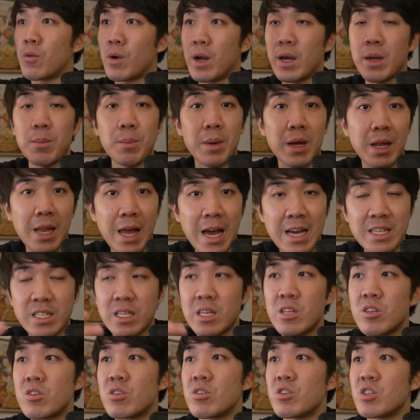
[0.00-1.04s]
right? My
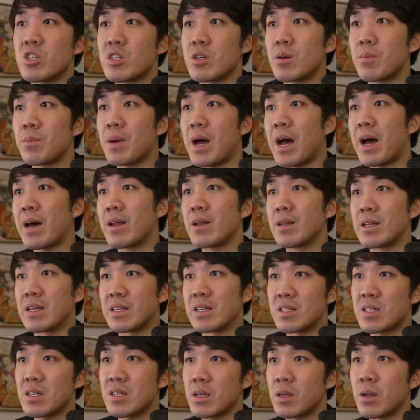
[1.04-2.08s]
last internship at
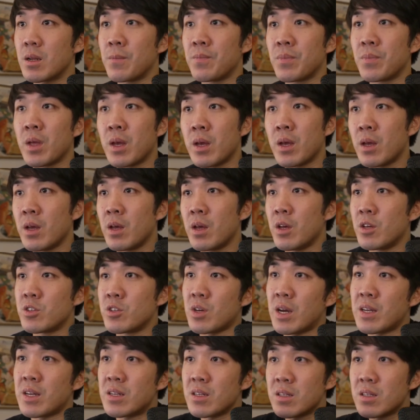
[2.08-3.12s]
LinkedIn.
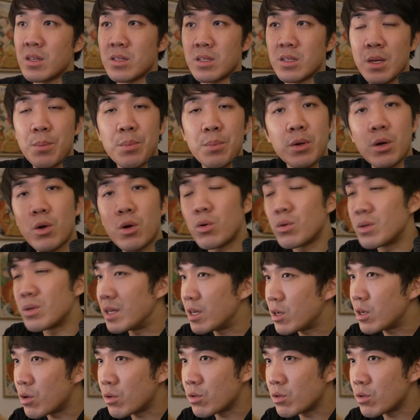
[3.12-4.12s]
So I did the typical lead